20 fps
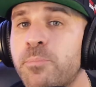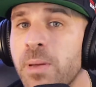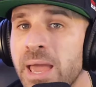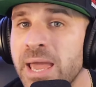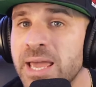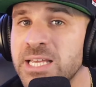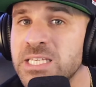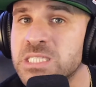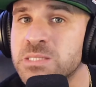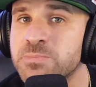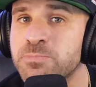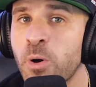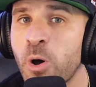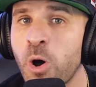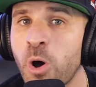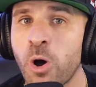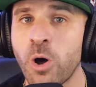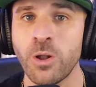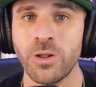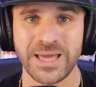
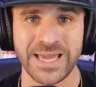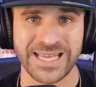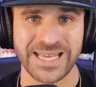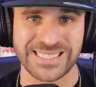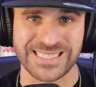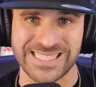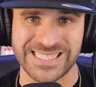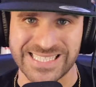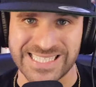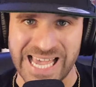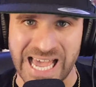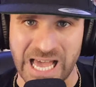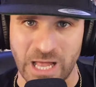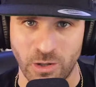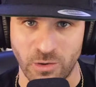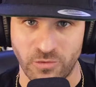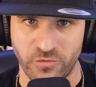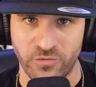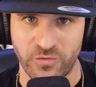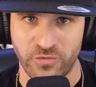baseball
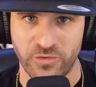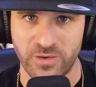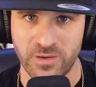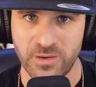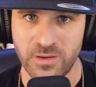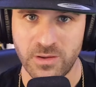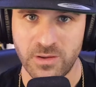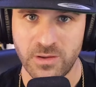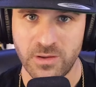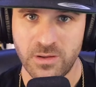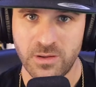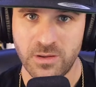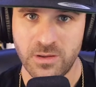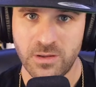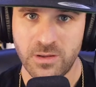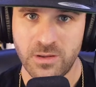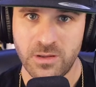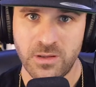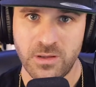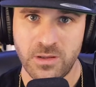itself
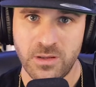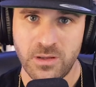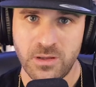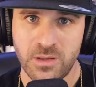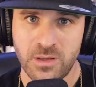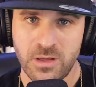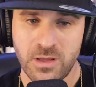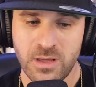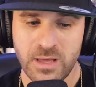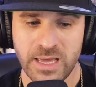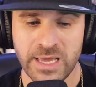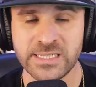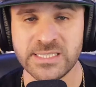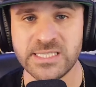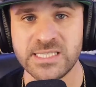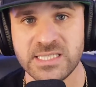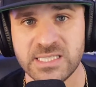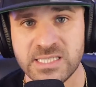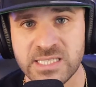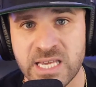
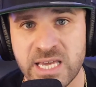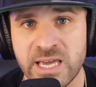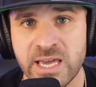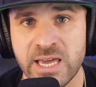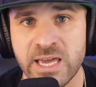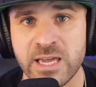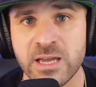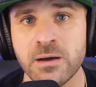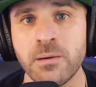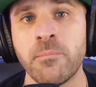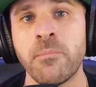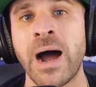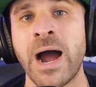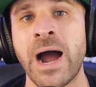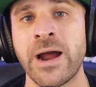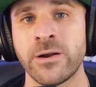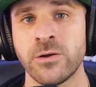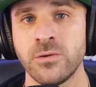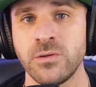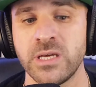is seeing
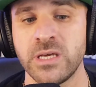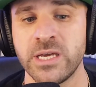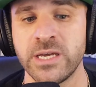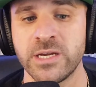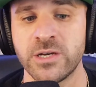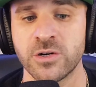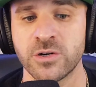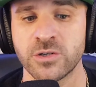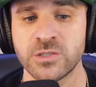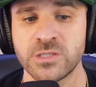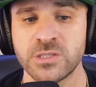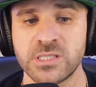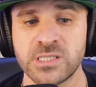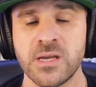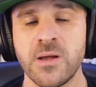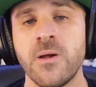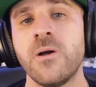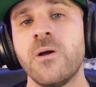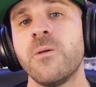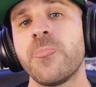minor
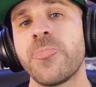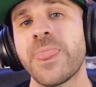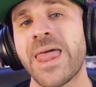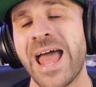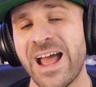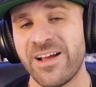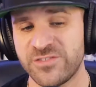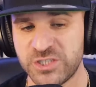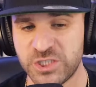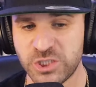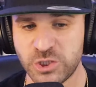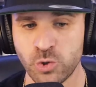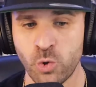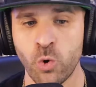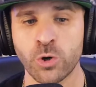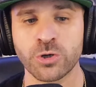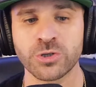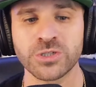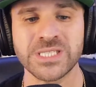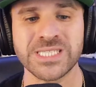leaguers have
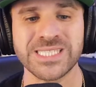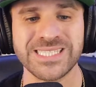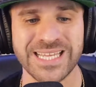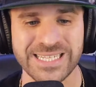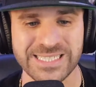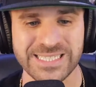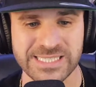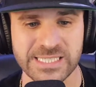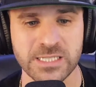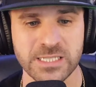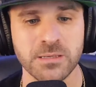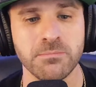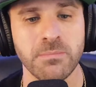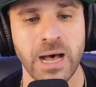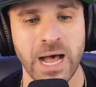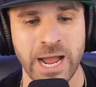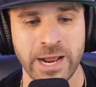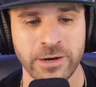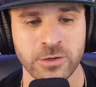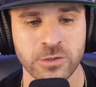shorter stints in the
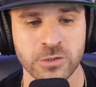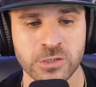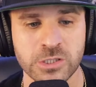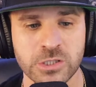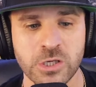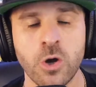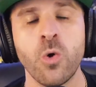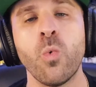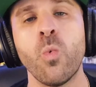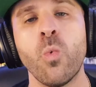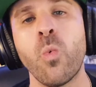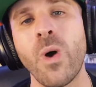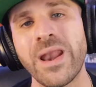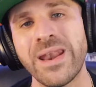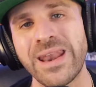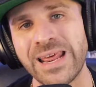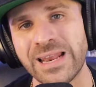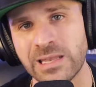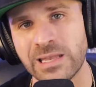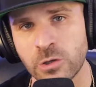minors
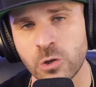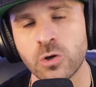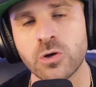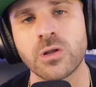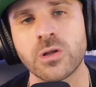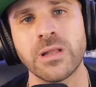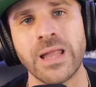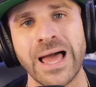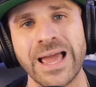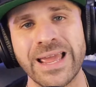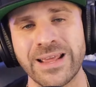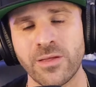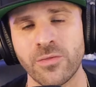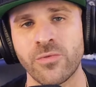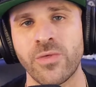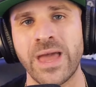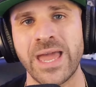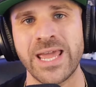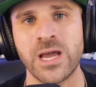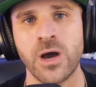when they look
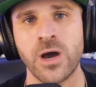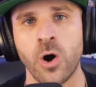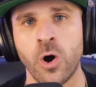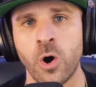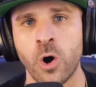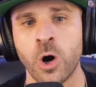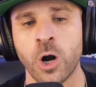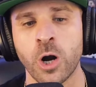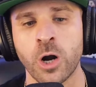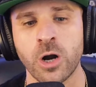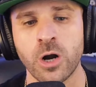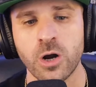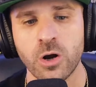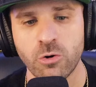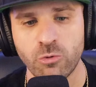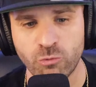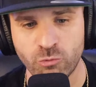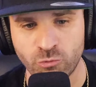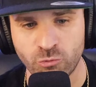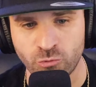like they are
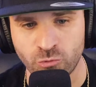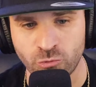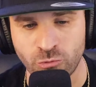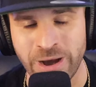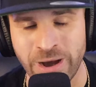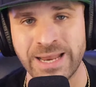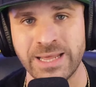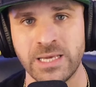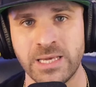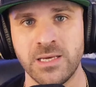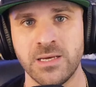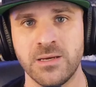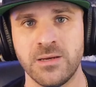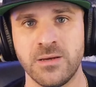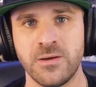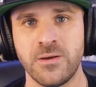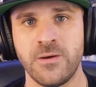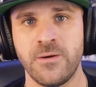ready.